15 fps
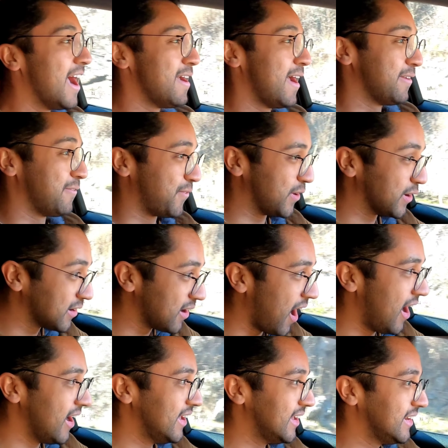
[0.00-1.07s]
I had
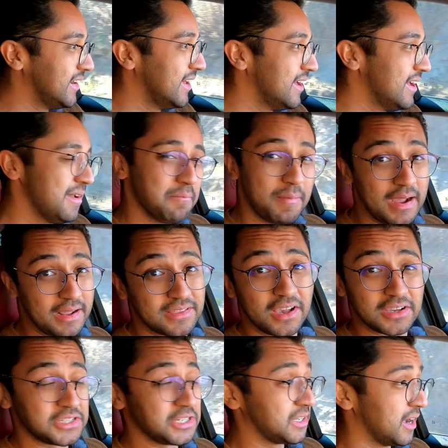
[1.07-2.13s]
forgotten my
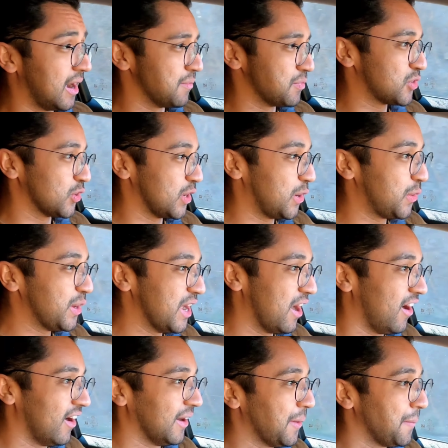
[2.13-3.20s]
suction cup, so here we
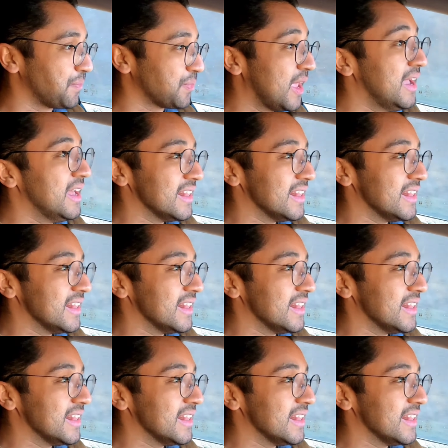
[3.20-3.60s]
are